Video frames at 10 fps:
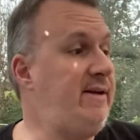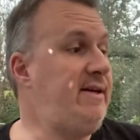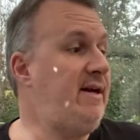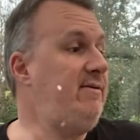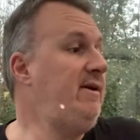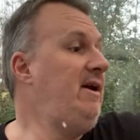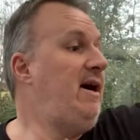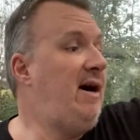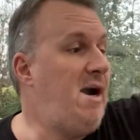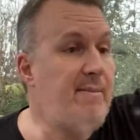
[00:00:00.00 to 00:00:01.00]
You know,
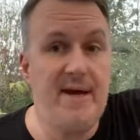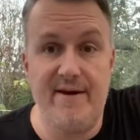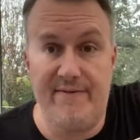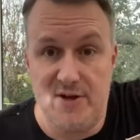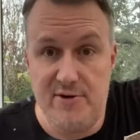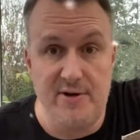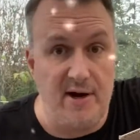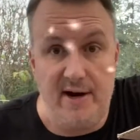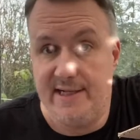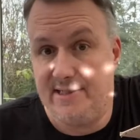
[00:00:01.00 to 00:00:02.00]
I'm here for you
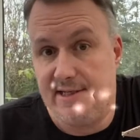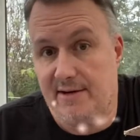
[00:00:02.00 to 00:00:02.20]
guys, you know,